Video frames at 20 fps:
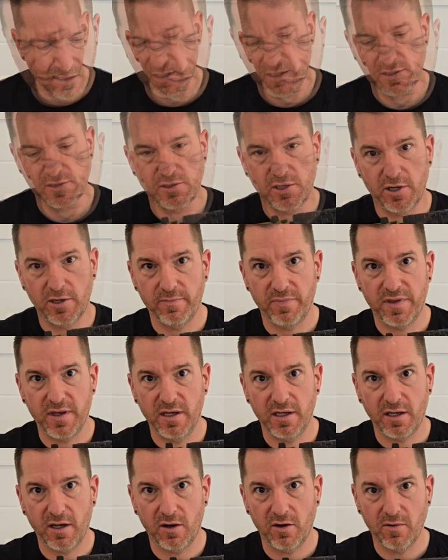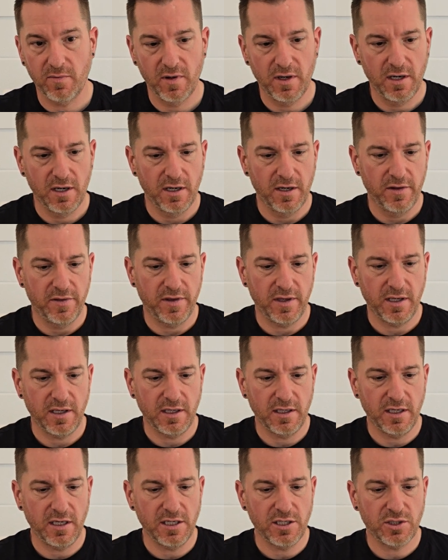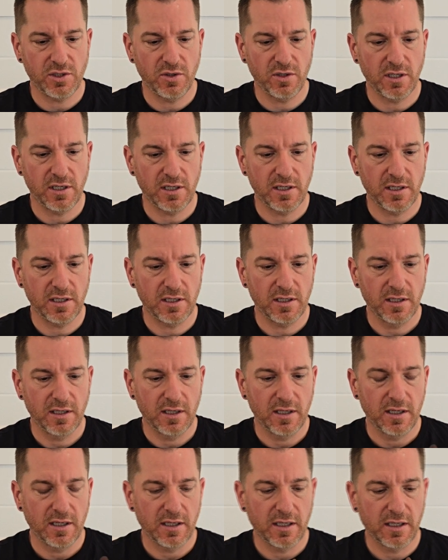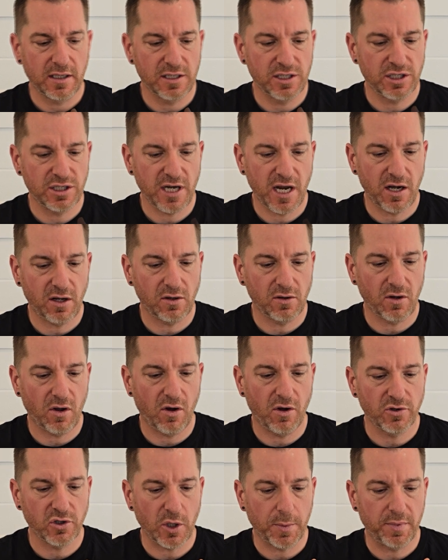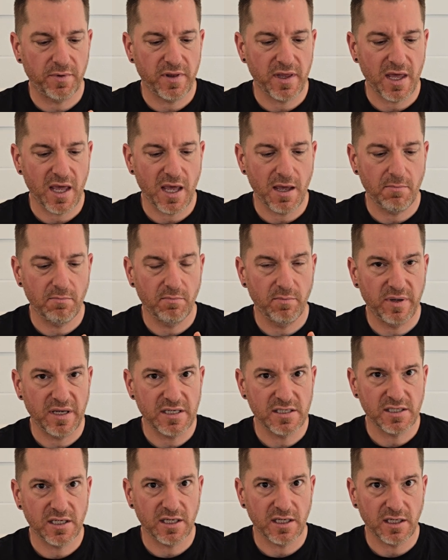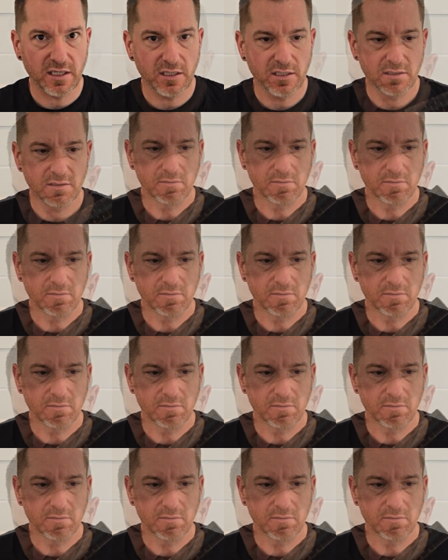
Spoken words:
So there you go, the Eshooter shell on top of the MBT.